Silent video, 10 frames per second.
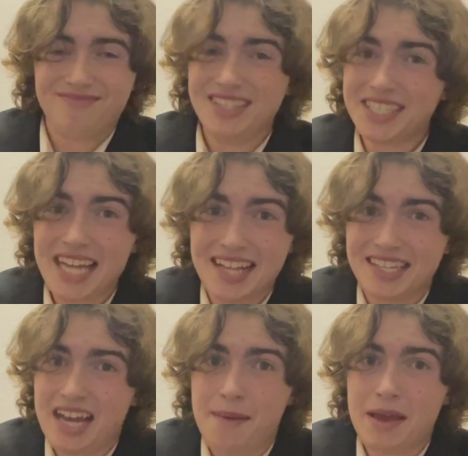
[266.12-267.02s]
This ad did
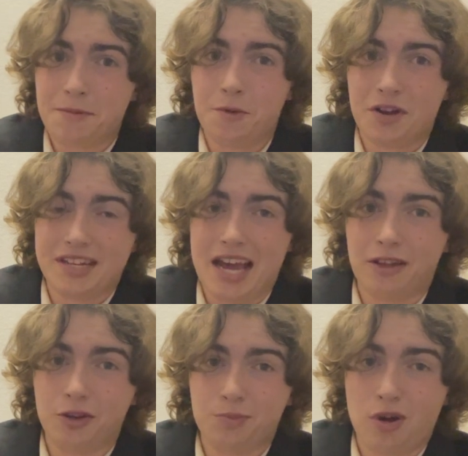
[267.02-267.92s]
not make me want to
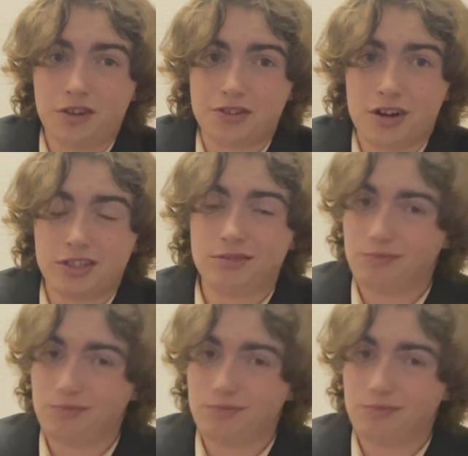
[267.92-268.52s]
download Brawl Stars.